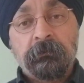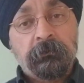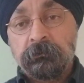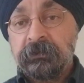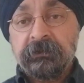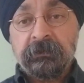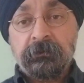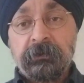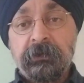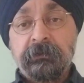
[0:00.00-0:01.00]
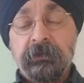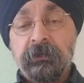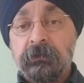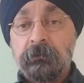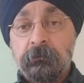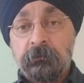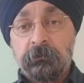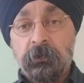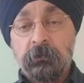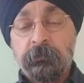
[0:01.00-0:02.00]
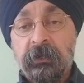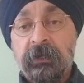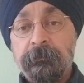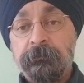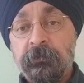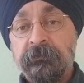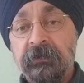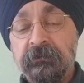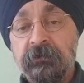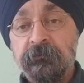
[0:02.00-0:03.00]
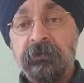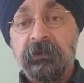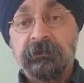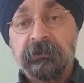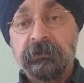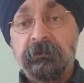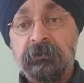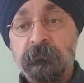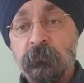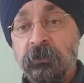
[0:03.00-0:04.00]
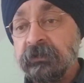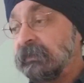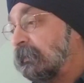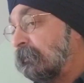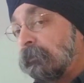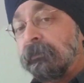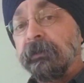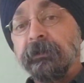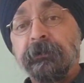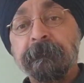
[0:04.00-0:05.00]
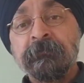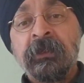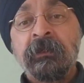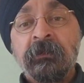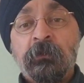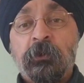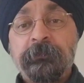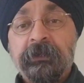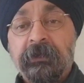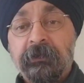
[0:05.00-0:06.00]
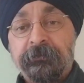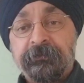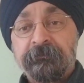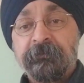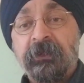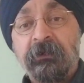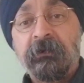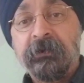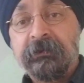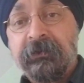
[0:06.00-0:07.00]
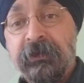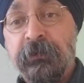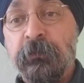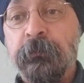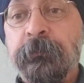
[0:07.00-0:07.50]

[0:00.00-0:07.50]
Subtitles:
Only the underwriting, doc prep, processing fee, and the third, what is the lender credit? Hope that helps. All right, thank you.